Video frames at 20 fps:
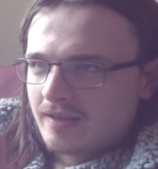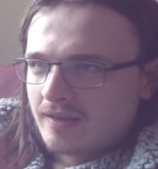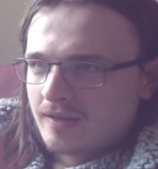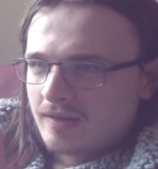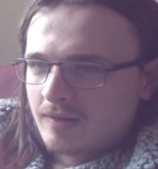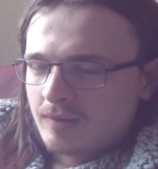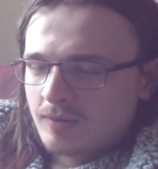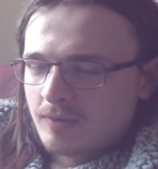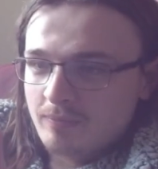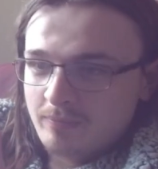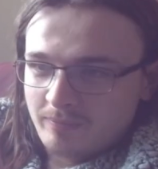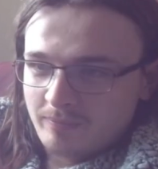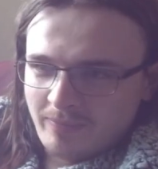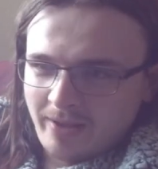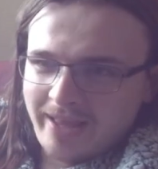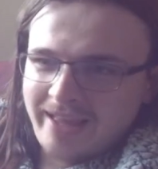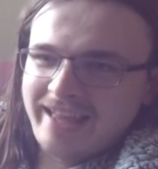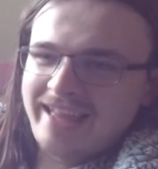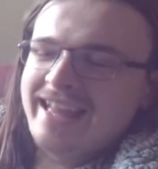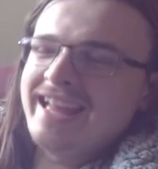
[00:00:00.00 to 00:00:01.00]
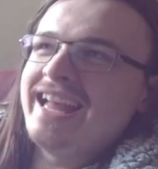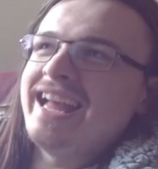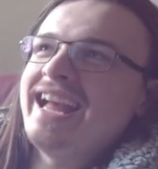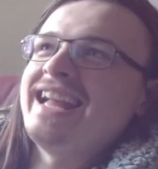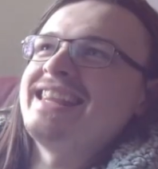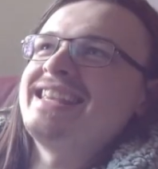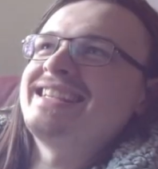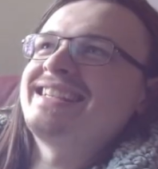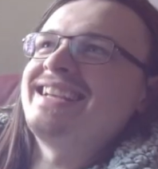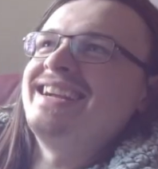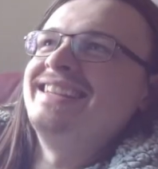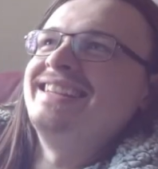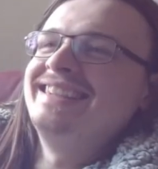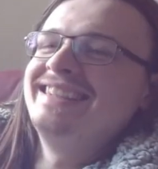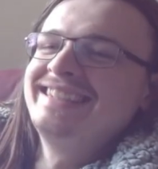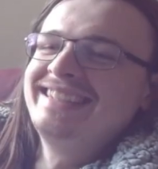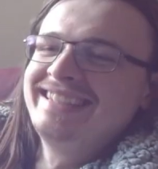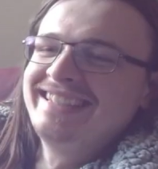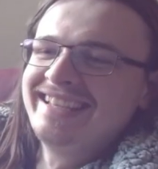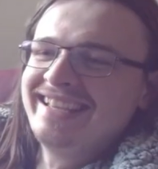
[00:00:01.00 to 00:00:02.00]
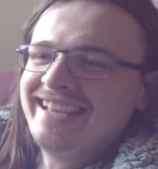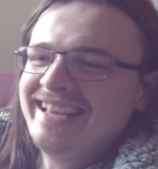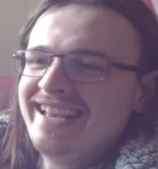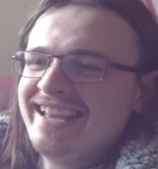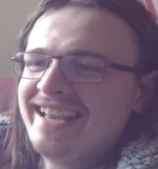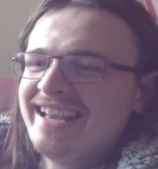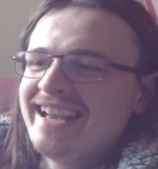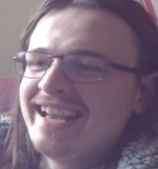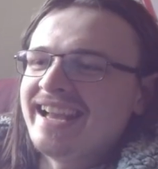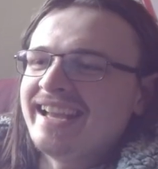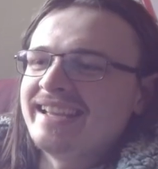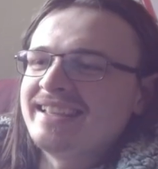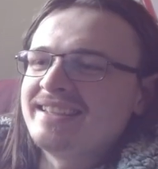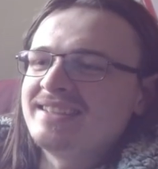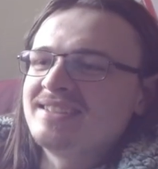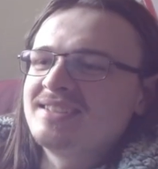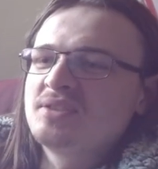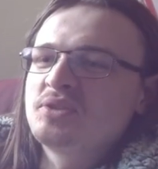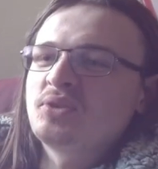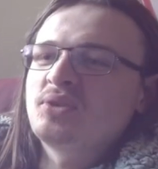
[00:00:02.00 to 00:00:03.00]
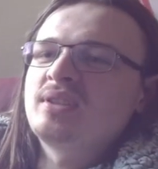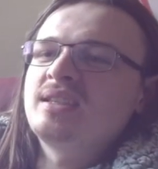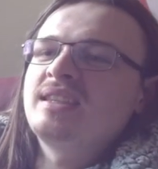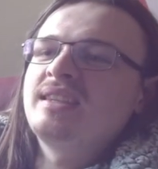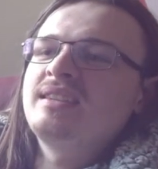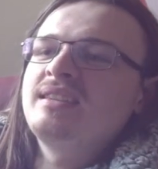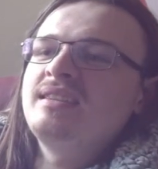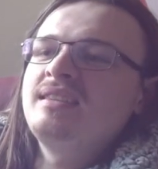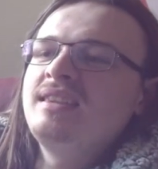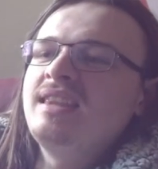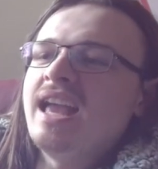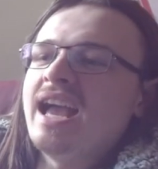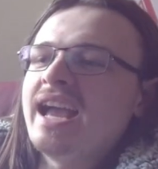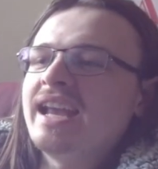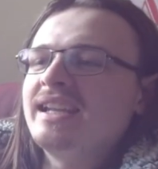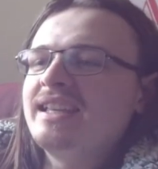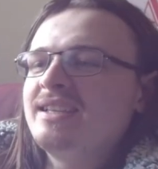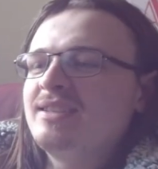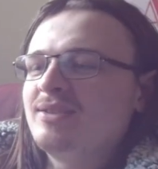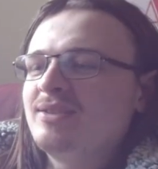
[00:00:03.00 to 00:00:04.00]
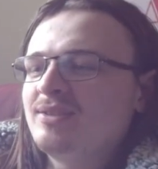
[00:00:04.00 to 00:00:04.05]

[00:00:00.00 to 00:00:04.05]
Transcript: Oh, I'm just gone. Uh, just lightly touch